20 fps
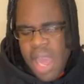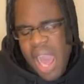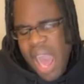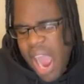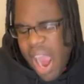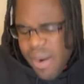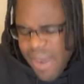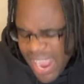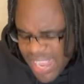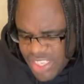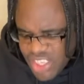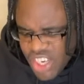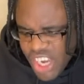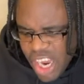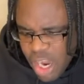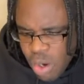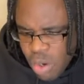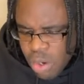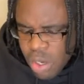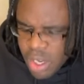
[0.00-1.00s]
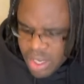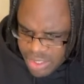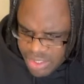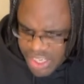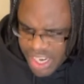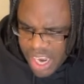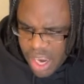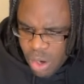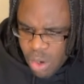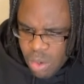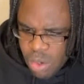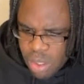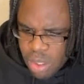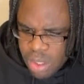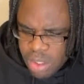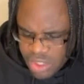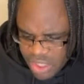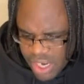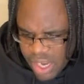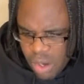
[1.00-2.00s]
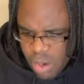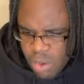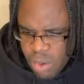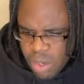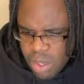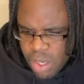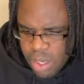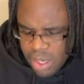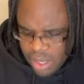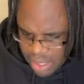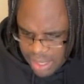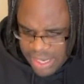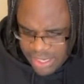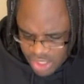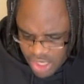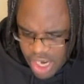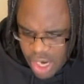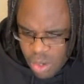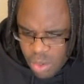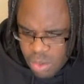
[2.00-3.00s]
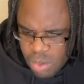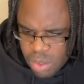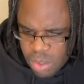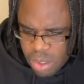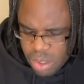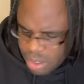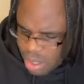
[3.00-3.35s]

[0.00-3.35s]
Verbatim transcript: All right, chill, chill, chill, chill.